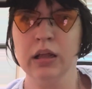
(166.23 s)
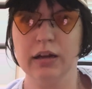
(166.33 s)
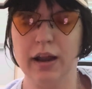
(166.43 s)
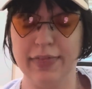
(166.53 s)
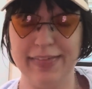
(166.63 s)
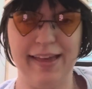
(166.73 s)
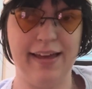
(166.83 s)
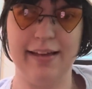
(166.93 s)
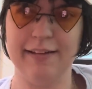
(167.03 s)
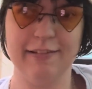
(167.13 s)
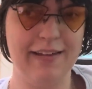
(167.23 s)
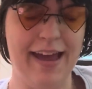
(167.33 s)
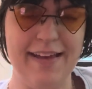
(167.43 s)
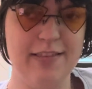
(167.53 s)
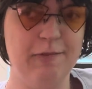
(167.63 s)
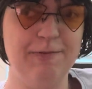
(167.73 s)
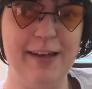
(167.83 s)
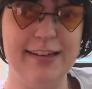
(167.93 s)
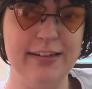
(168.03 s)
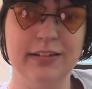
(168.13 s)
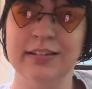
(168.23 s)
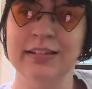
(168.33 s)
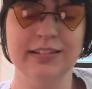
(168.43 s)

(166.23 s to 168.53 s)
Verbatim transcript: nothing has the feel,